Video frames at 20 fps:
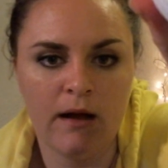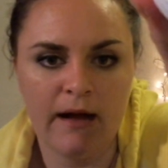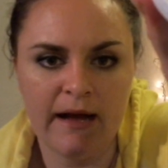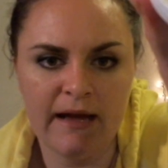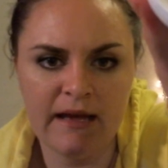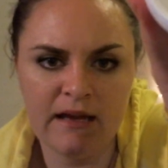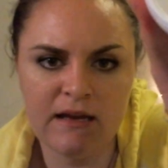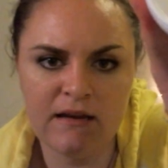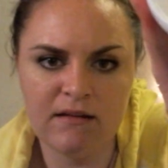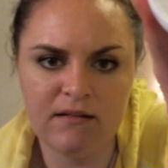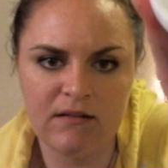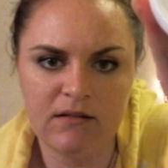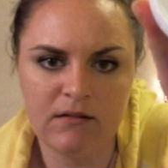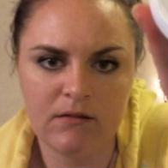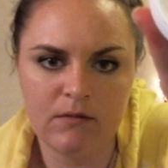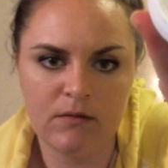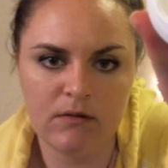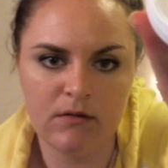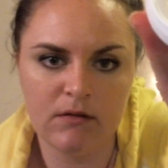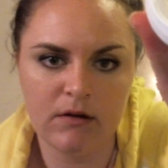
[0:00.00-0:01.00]
I'm
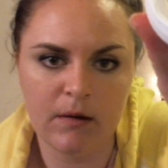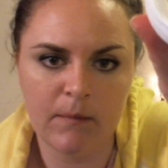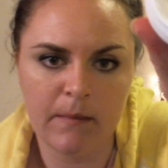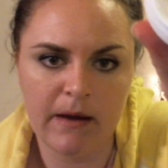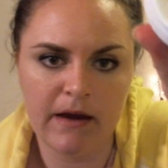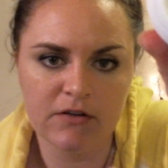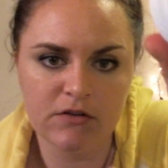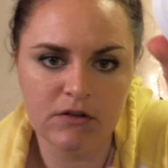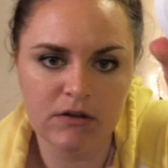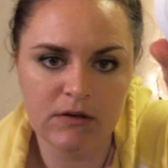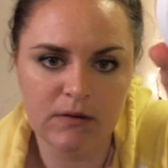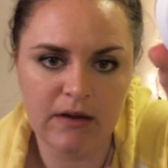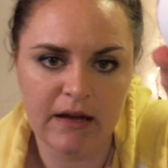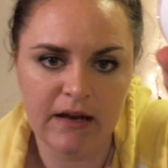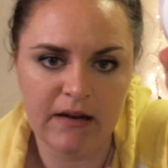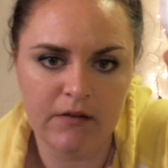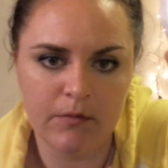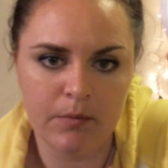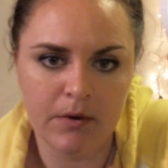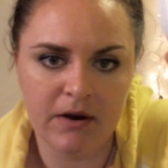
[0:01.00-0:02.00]
actually
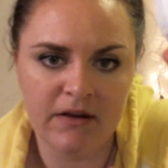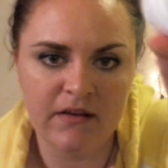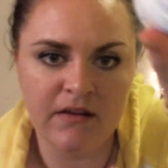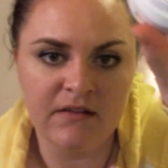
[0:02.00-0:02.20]
kind of surprised.